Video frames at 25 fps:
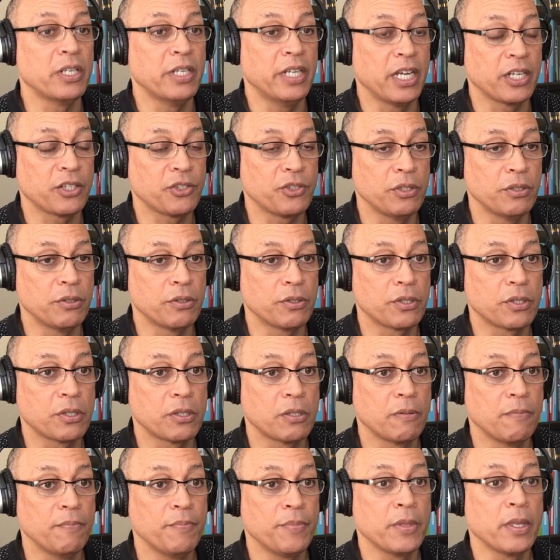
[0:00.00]

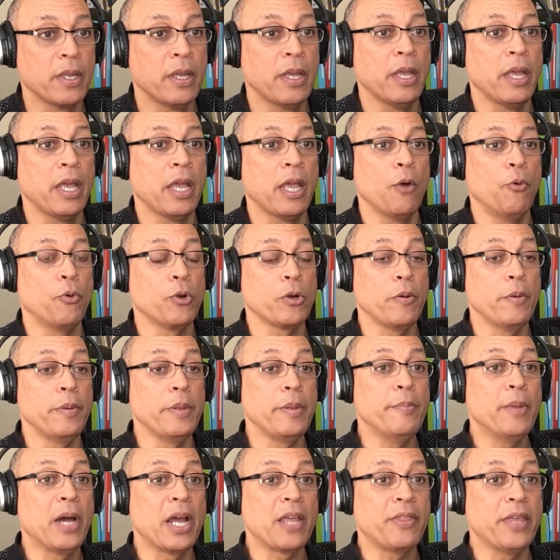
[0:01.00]
connections. What do I
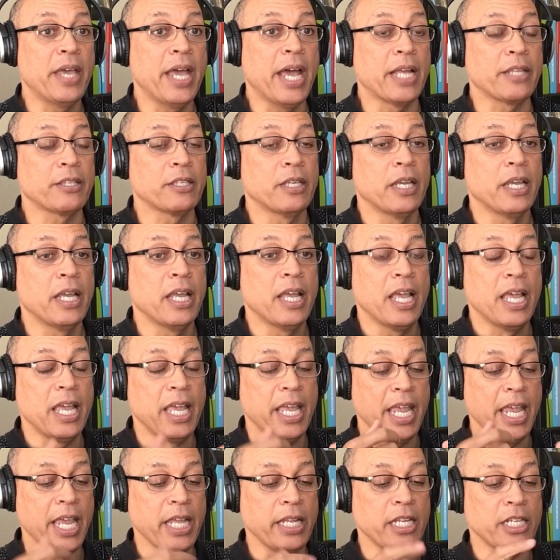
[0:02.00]
mean by that?
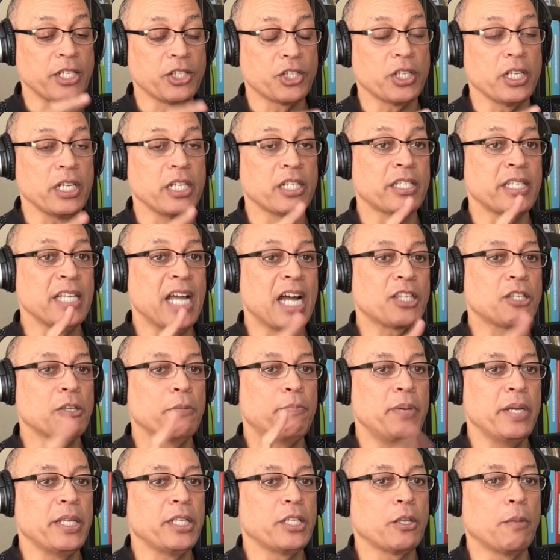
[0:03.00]
It's not
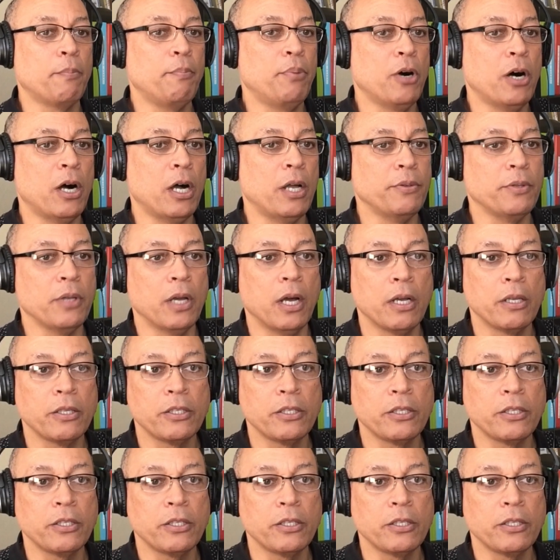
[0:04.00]
dependent upon